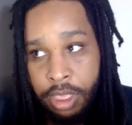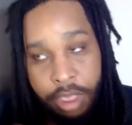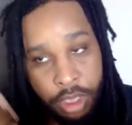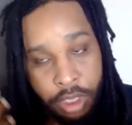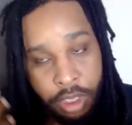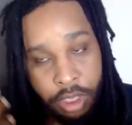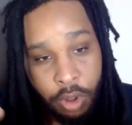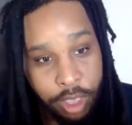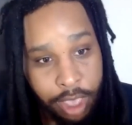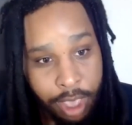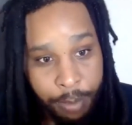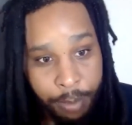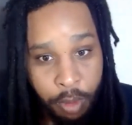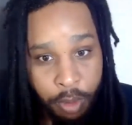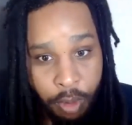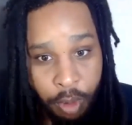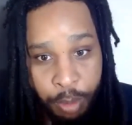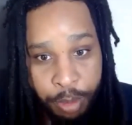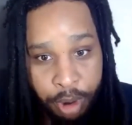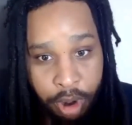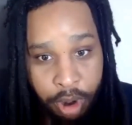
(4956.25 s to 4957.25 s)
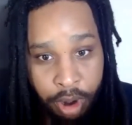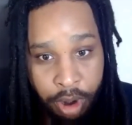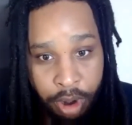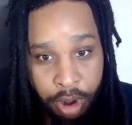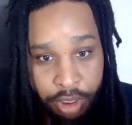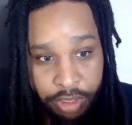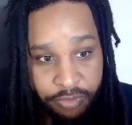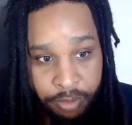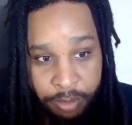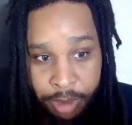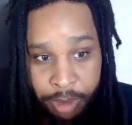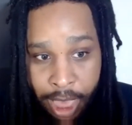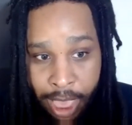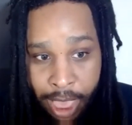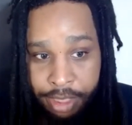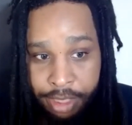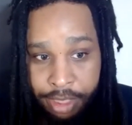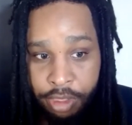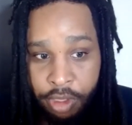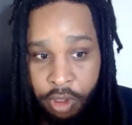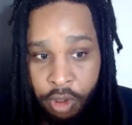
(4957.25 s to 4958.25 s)
you know, chemical burns from
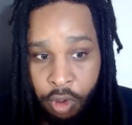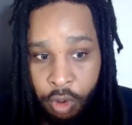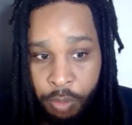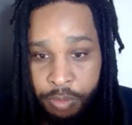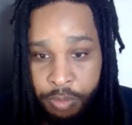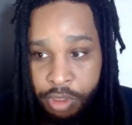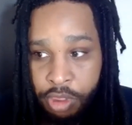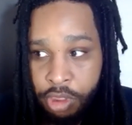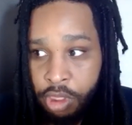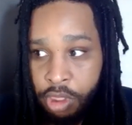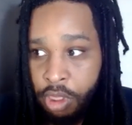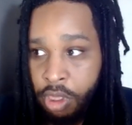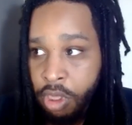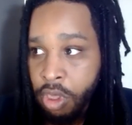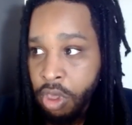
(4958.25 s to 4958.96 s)
lye soaps,